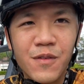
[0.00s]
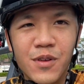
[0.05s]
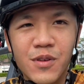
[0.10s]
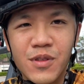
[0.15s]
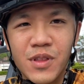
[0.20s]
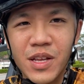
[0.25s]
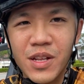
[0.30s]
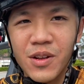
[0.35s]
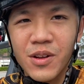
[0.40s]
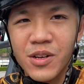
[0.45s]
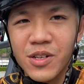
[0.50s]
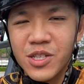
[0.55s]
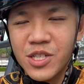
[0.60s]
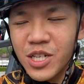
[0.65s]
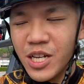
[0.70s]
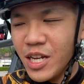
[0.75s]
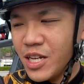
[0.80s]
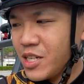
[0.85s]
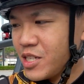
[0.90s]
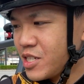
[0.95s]
you did not
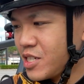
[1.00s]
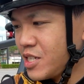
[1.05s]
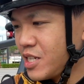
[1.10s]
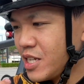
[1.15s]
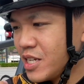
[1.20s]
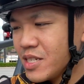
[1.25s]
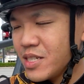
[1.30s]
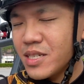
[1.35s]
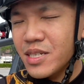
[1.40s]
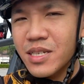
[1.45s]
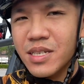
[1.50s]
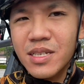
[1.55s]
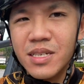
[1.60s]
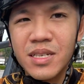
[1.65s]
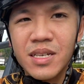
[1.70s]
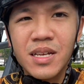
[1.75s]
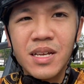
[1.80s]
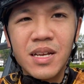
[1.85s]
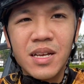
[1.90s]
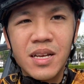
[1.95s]
change
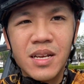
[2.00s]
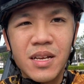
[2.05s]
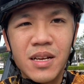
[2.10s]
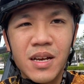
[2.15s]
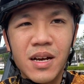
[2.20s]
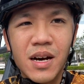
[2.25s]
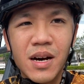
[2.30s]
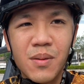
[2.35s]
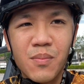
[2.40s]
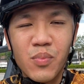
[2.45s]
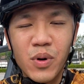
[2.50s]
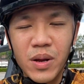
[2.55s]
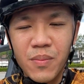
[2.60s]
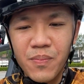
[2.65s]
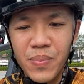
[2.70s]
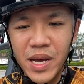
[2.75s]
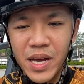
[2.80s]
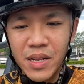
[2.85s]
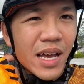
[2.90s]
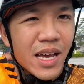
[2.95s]
this brake
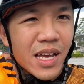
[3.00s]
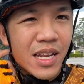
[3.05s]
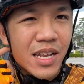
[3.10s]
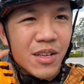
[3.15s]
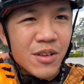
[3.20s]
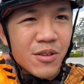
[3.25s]
pad and